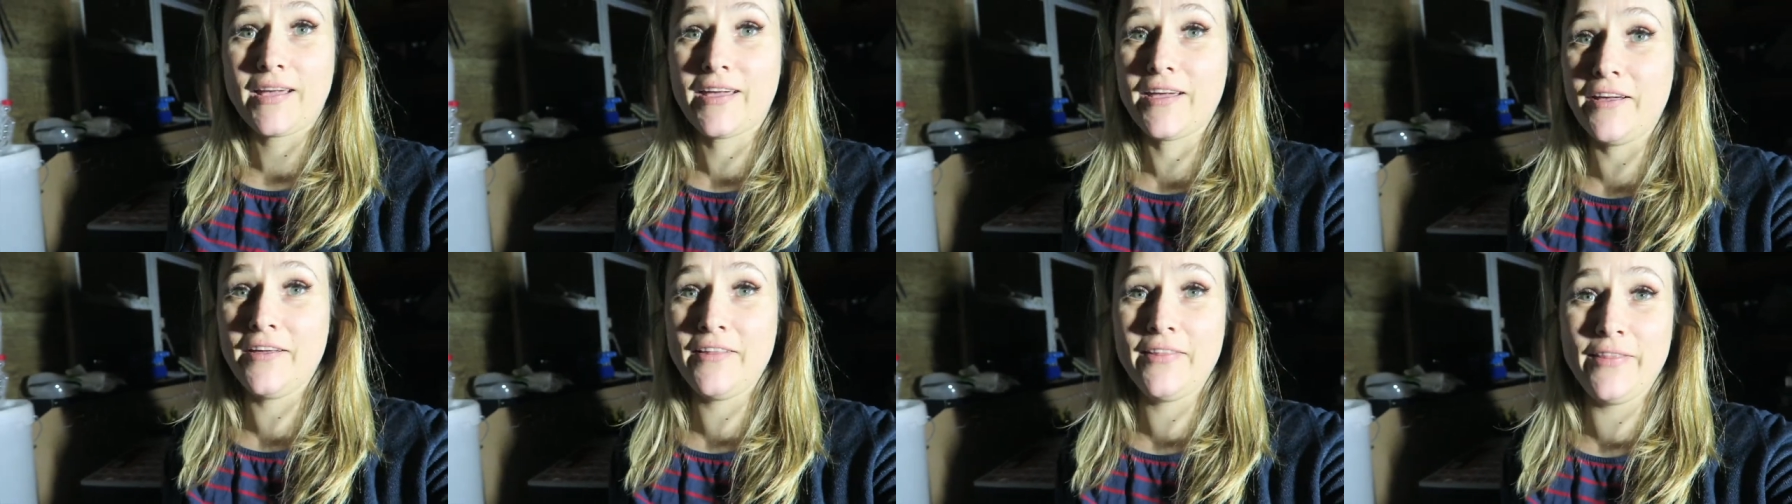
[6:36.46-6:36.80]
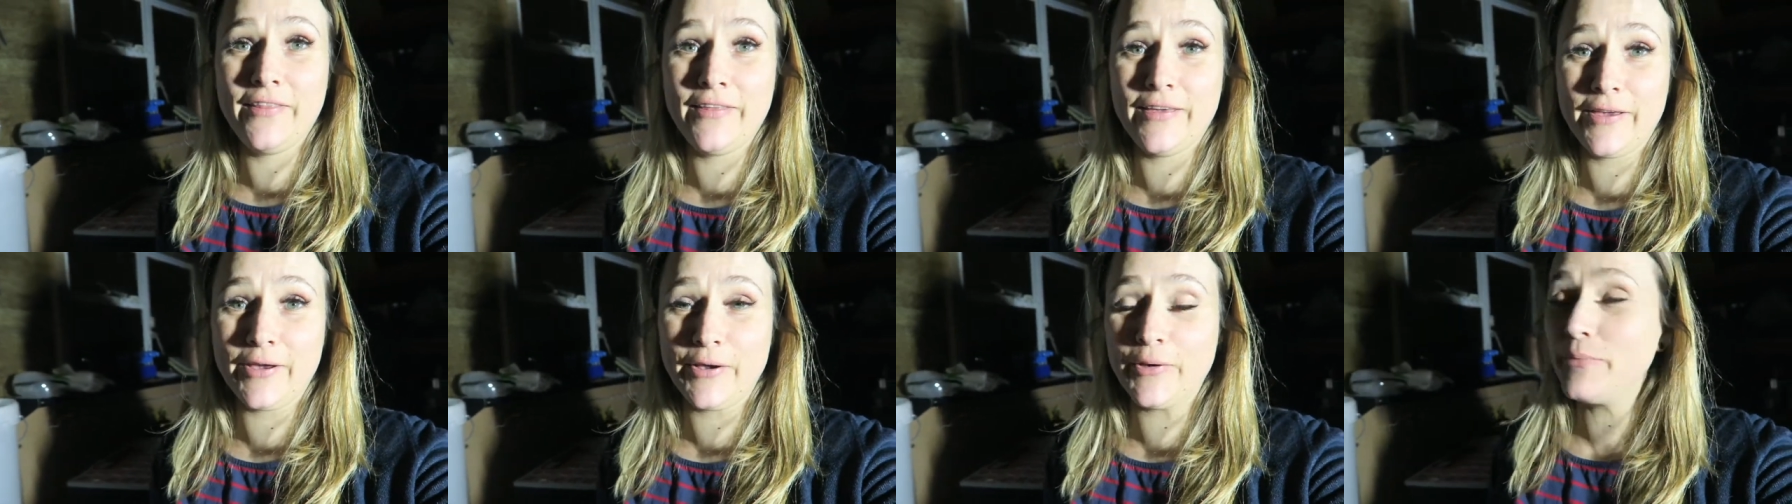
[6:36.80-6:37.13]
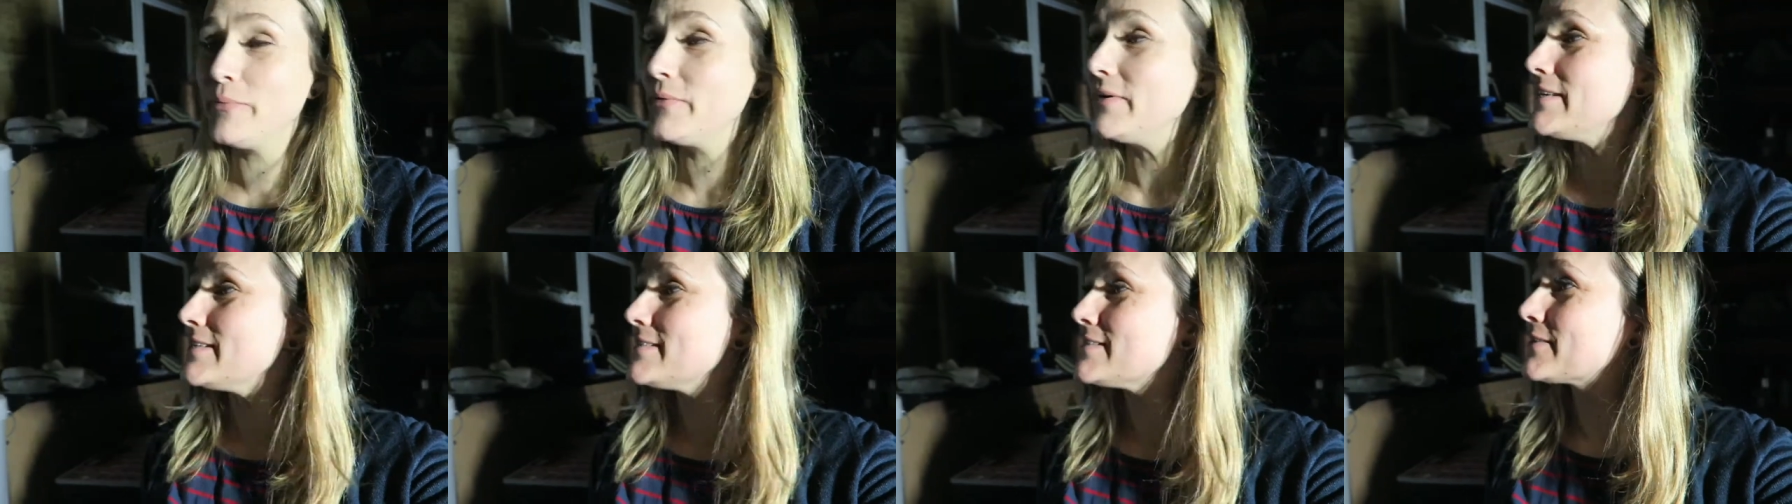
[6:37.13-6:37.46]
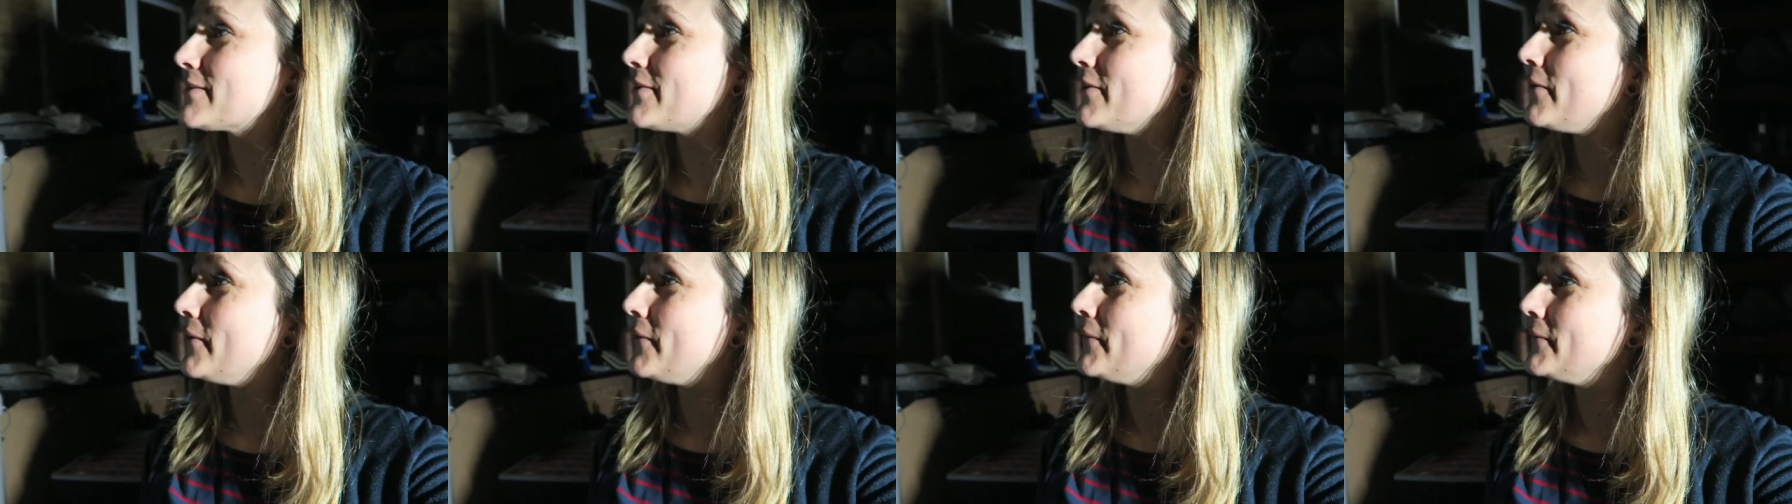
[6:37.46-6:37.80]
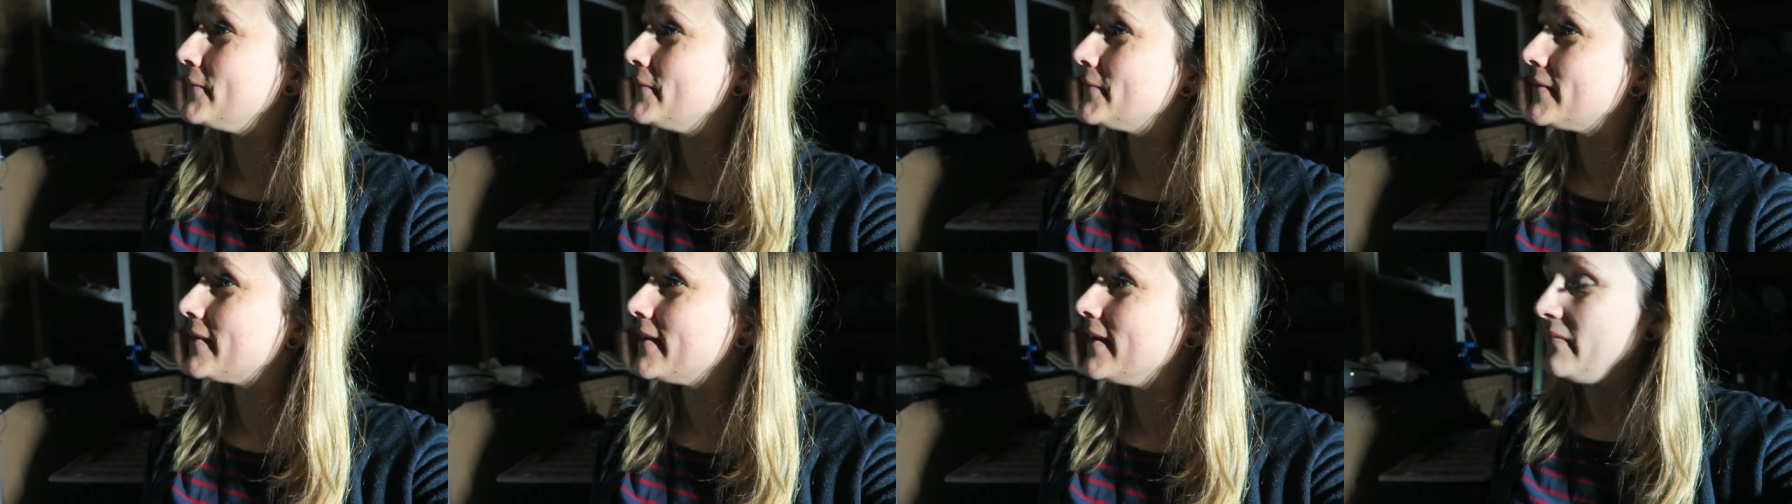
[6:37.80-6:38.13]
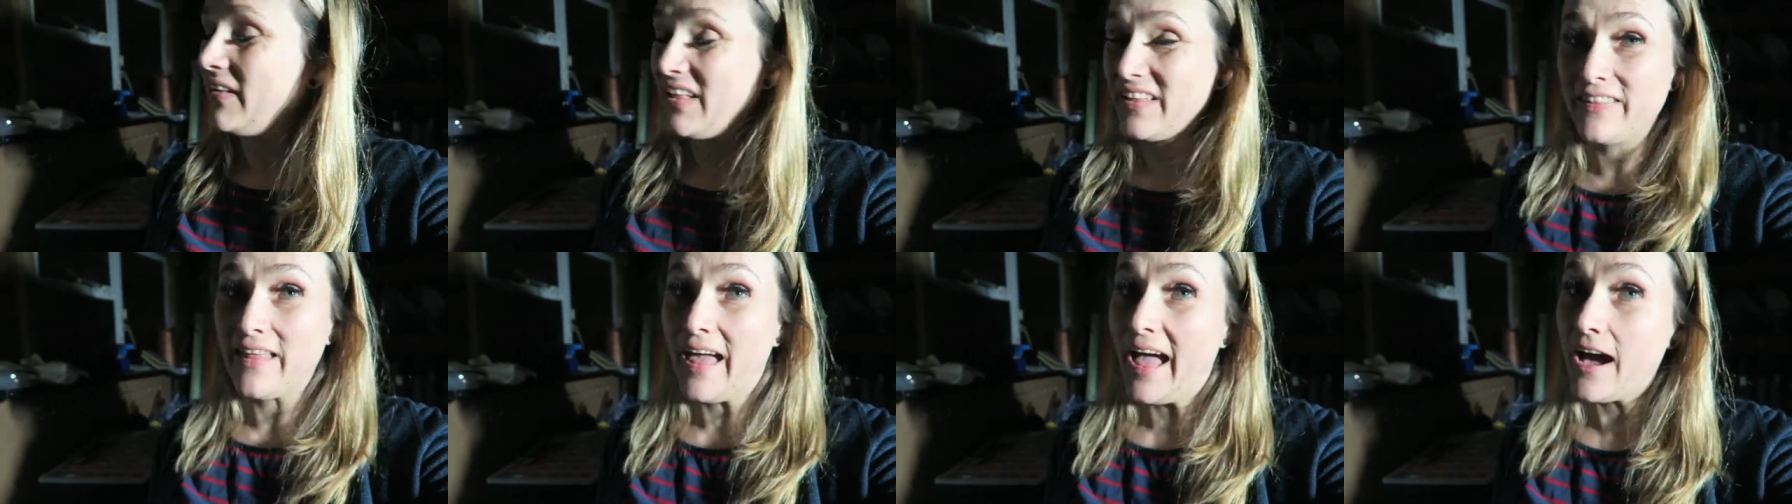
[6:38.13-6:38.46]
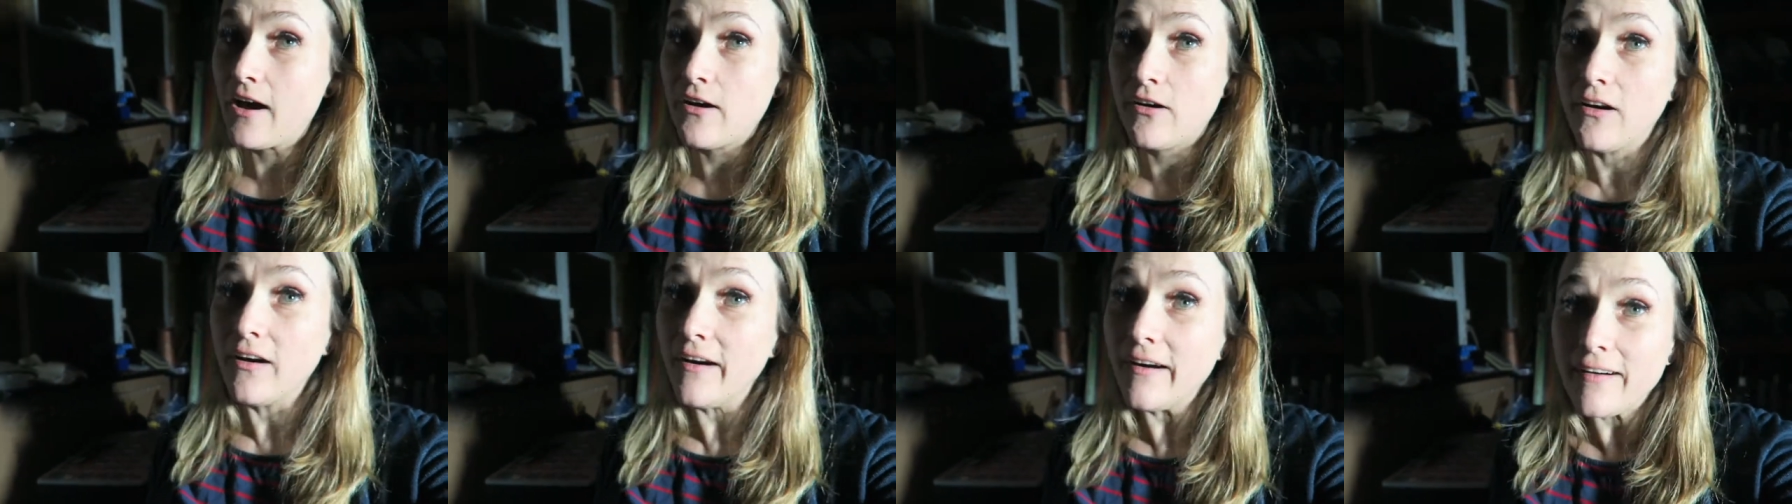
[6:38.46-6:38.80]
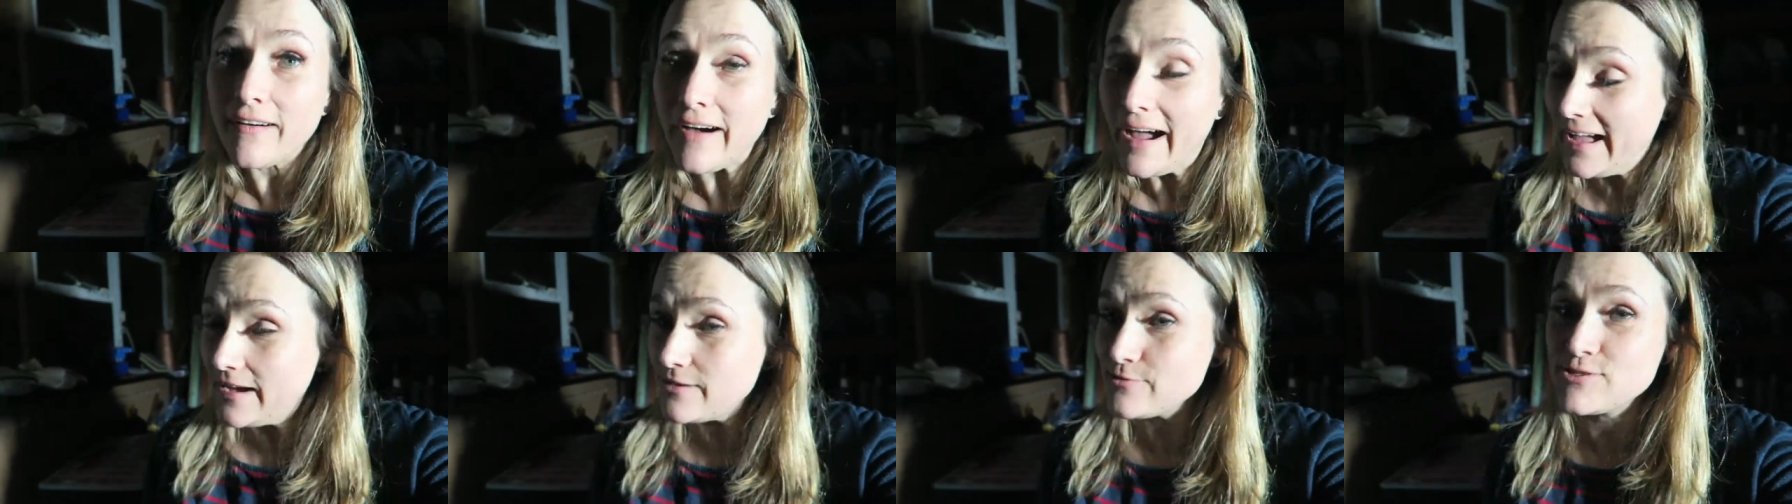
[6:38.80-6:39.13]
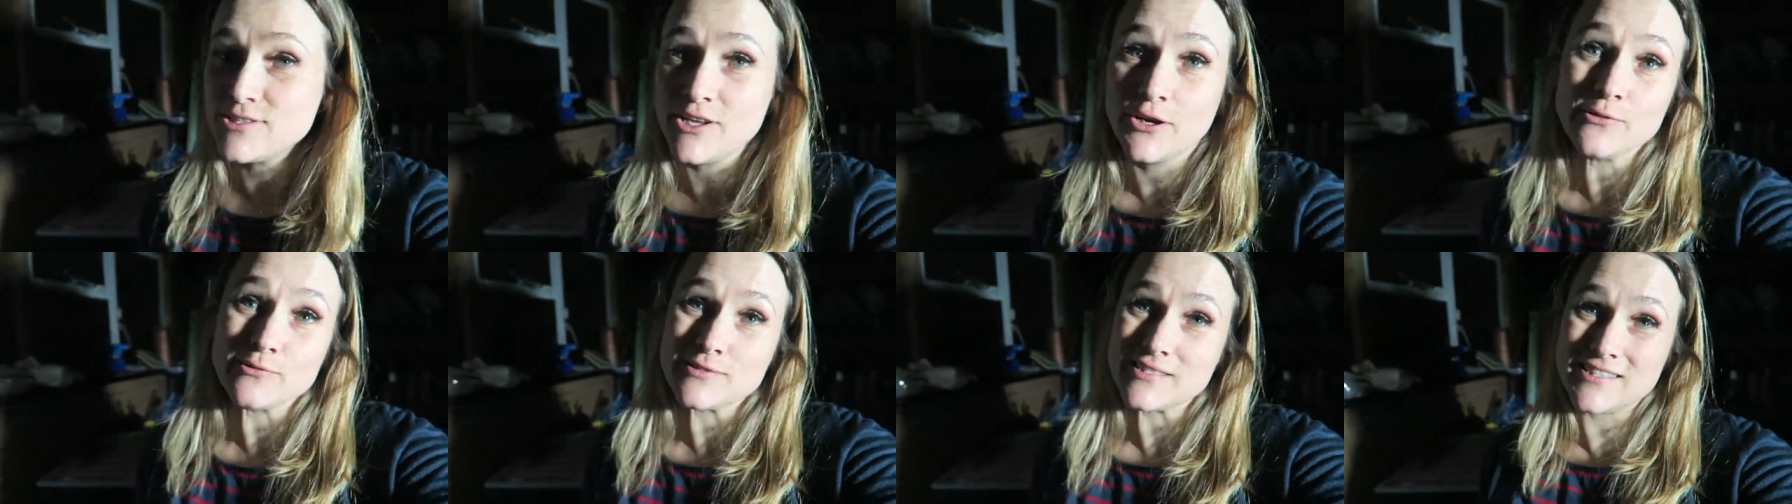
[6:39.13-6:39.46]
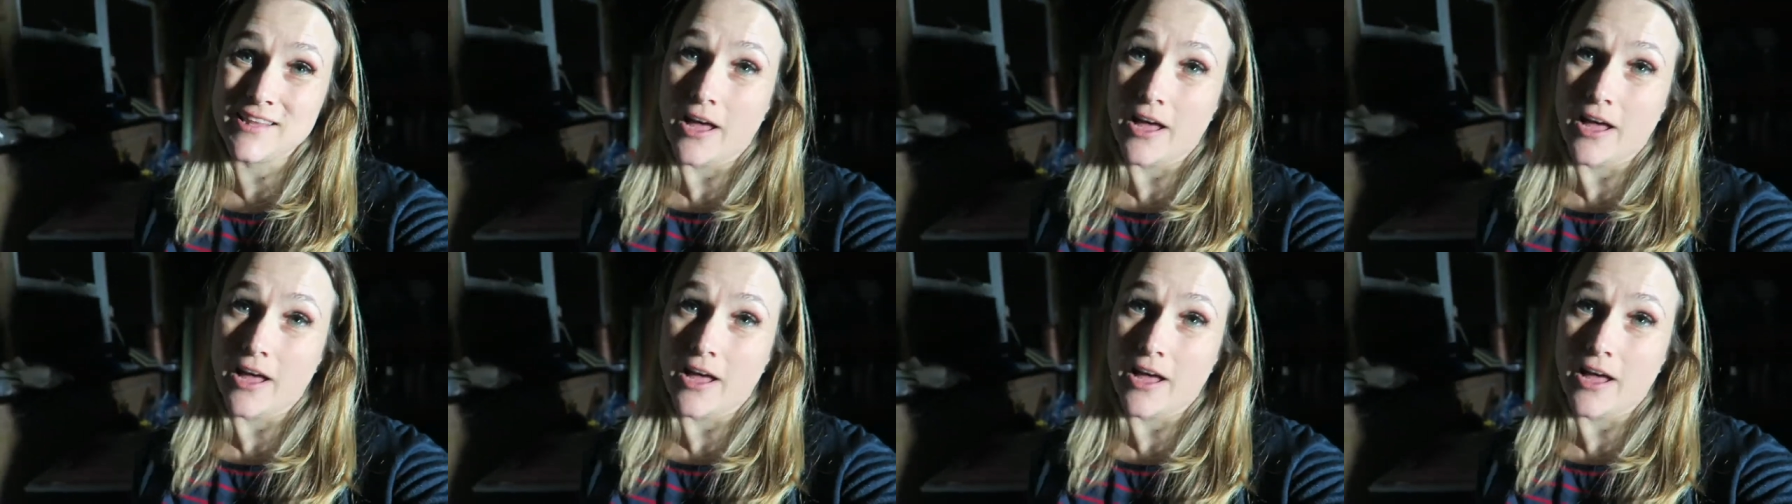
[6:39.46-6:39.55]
I can't think what it's called. Like the how our household